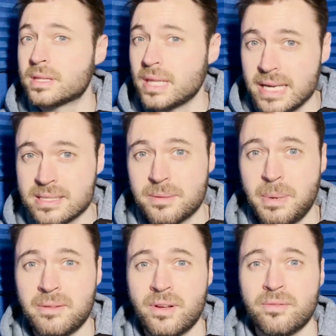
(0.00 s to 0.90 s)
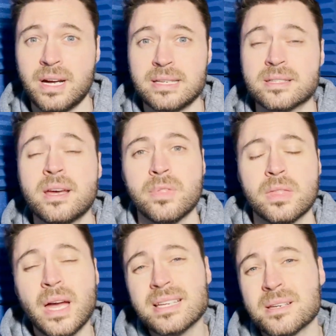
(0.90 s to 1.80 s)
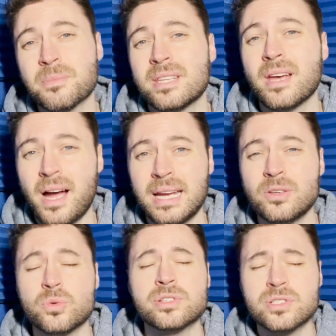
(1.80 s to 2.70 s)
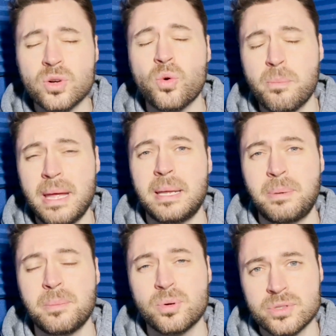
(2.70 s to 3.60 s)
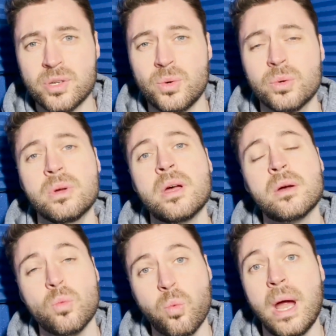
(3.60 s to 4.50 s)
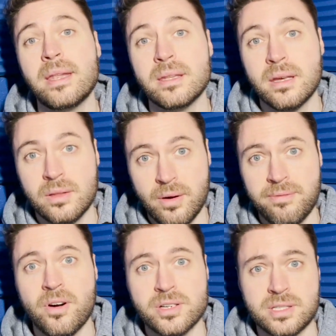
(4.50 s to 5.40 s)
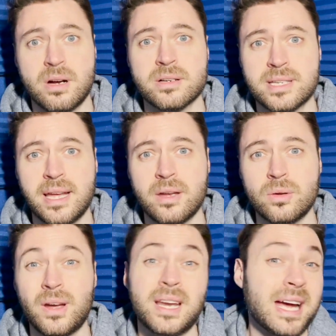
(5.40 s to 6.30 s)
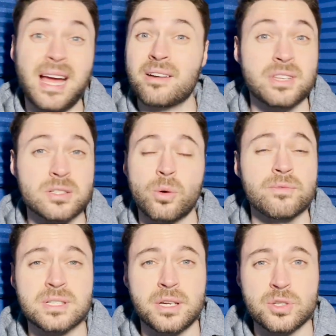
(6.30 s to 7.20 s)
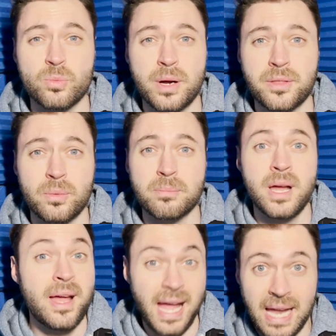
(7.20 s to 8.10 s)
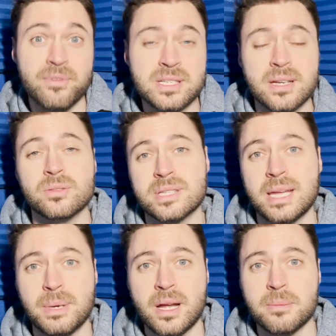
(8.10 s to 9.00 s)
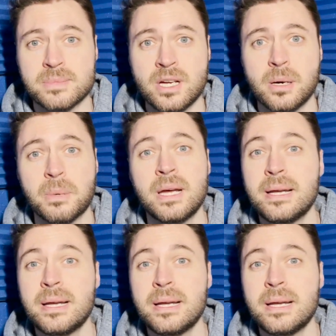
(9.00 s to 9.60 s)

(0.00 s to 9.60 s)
That's the bit of advice. That is something that I know so many people do when they're first starting out. And I have this conversation with them every single time it comes up.